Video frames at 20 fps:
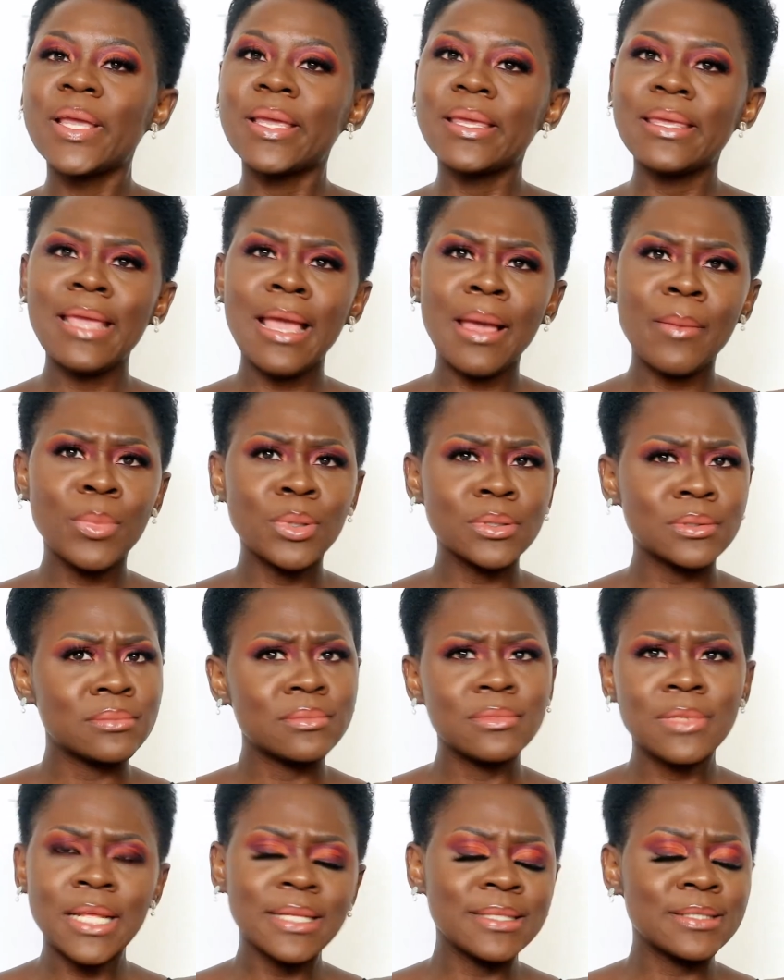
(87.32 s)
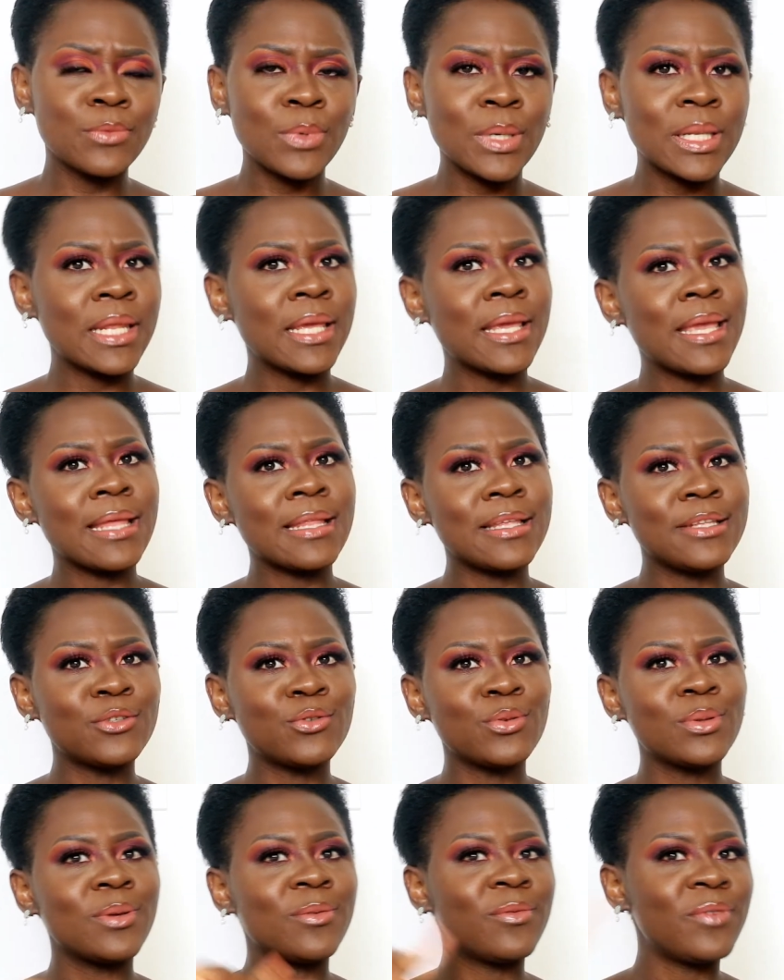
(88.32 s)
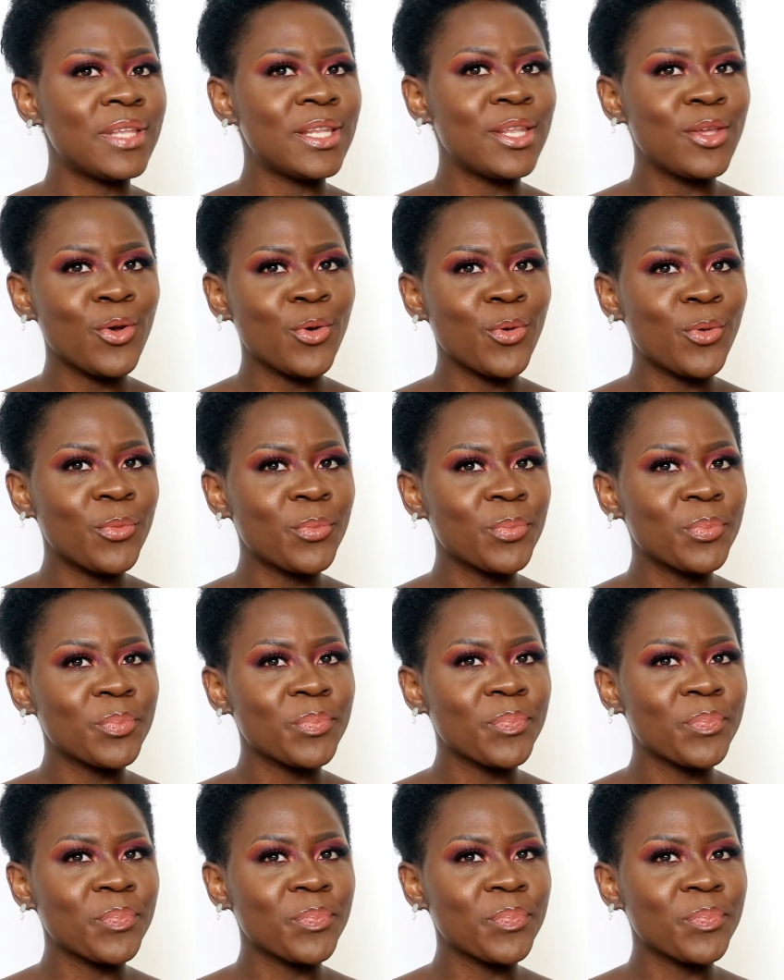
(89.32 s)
Yeah, but let's quickly get into the video